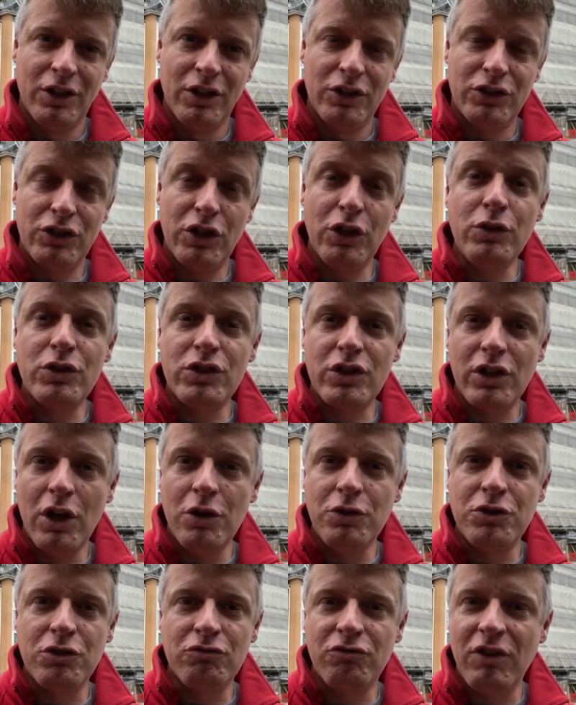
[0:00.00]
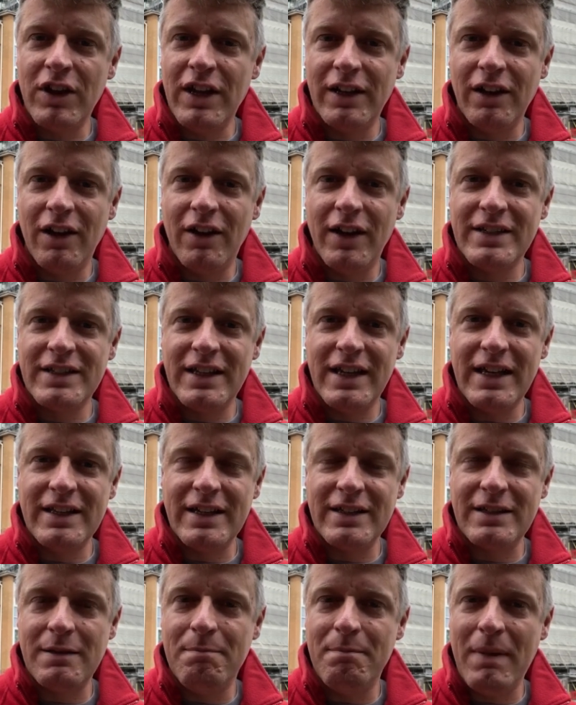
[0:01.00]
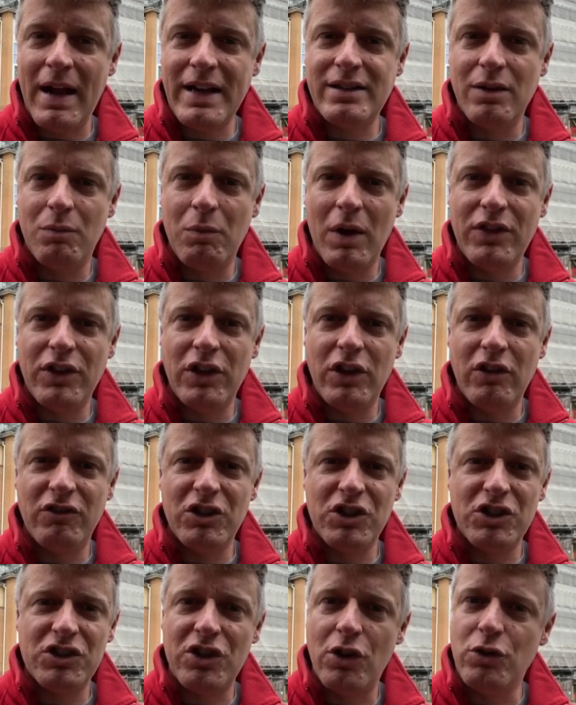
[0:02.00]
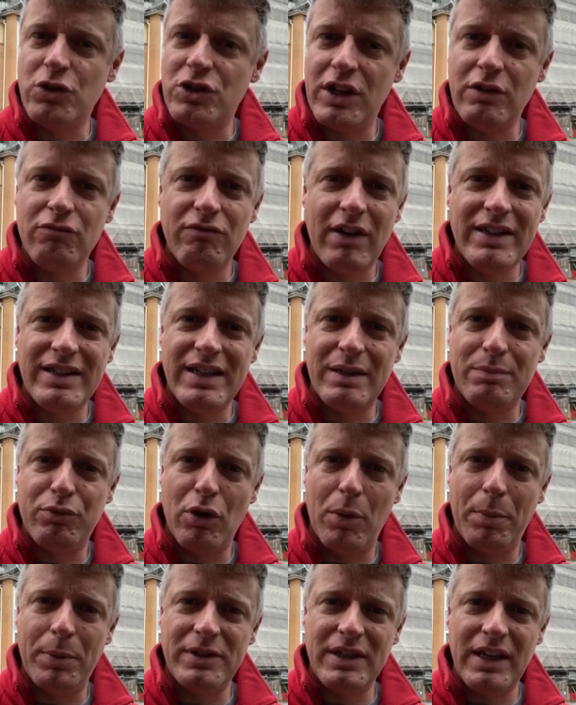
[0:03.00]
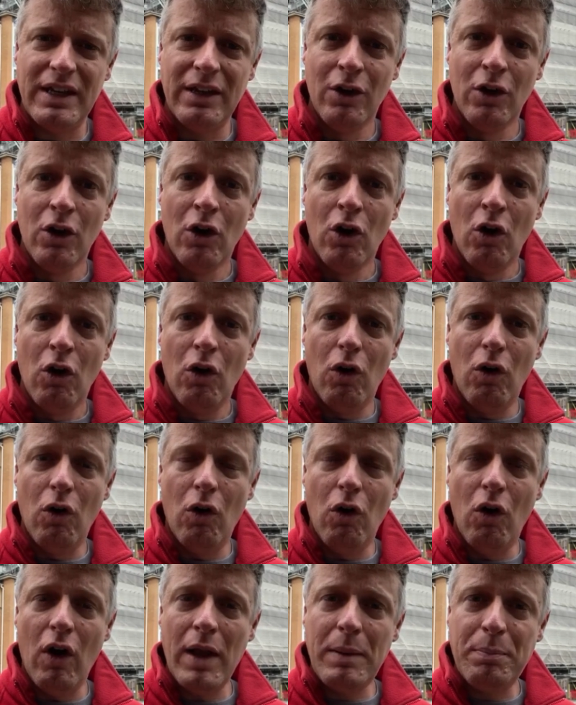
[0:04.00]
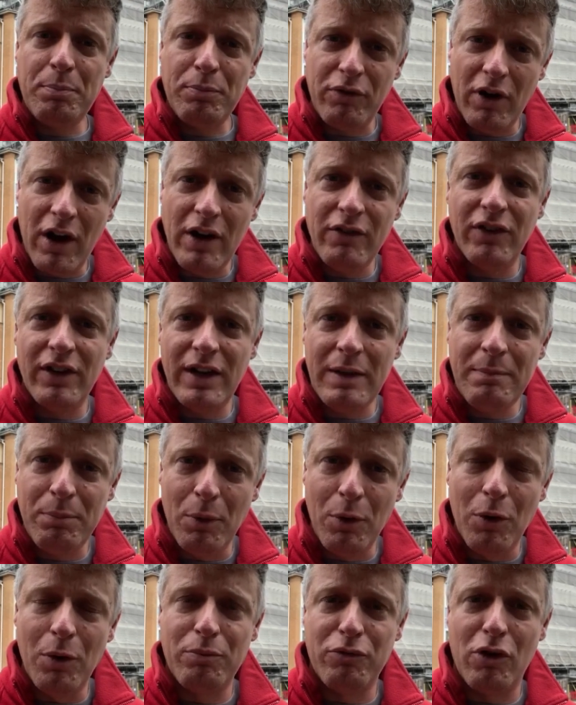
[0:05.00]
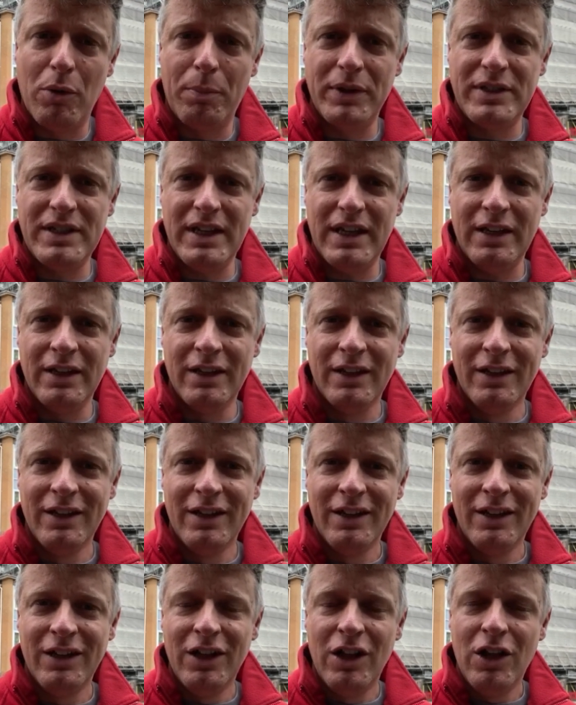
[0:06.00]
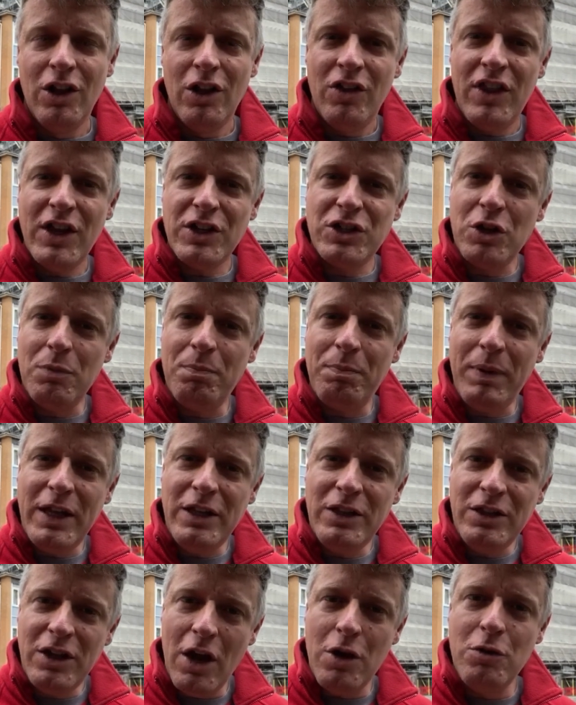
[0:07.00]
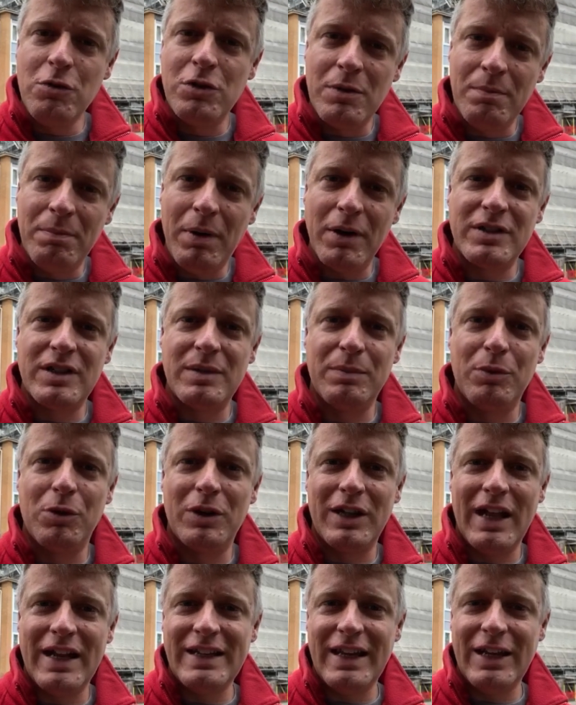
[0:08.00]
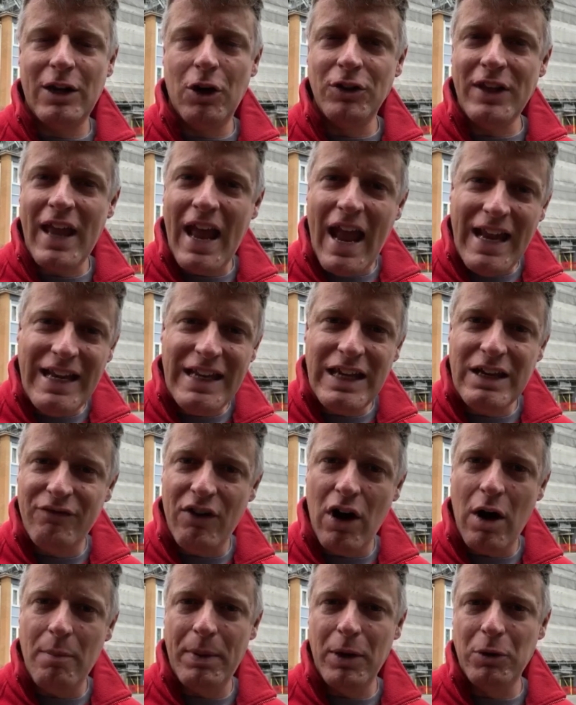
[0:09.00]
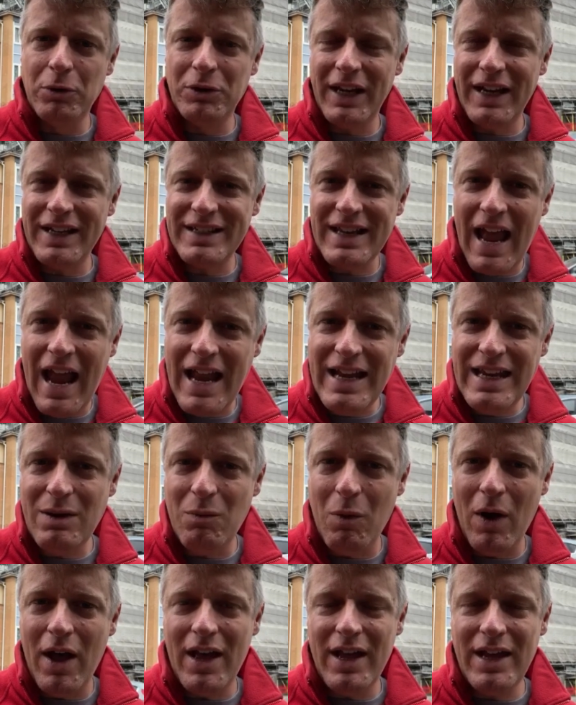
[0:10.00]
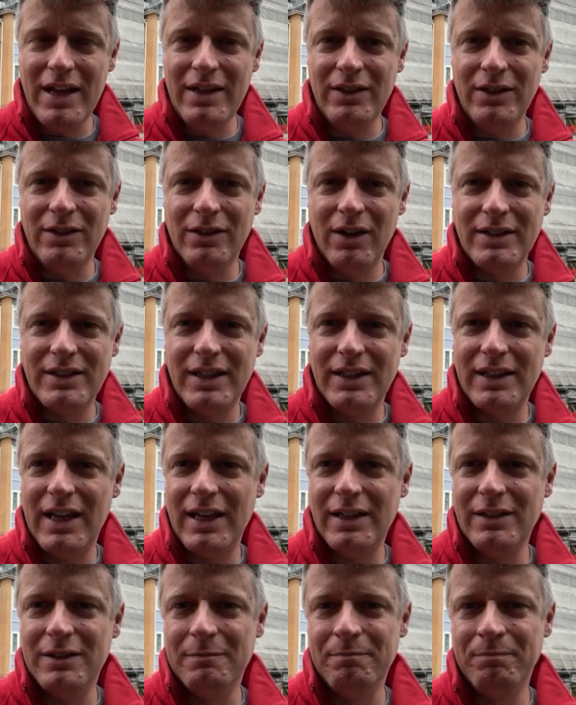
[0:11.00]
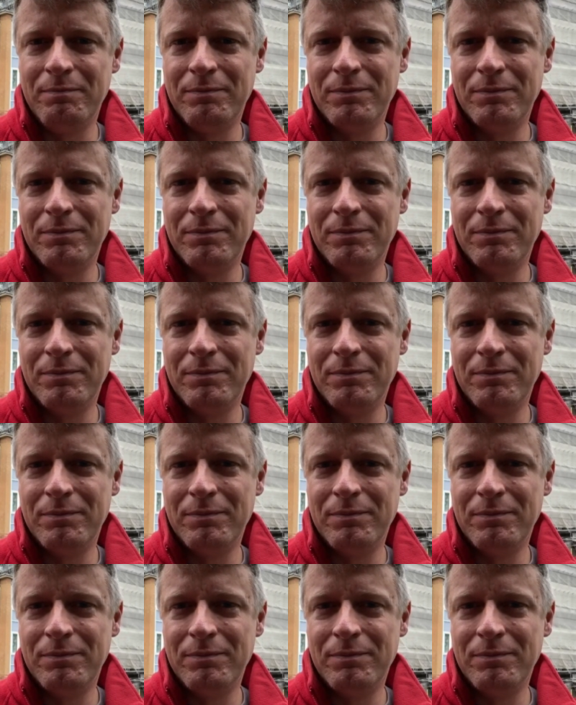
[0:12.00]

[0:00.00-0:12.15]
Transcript: too slow to realise that it doesn't matter whether you're in a socially rented property or a privately bought property. There should be no combustible cladding on any of our buildings anywhere in the United Kingdom.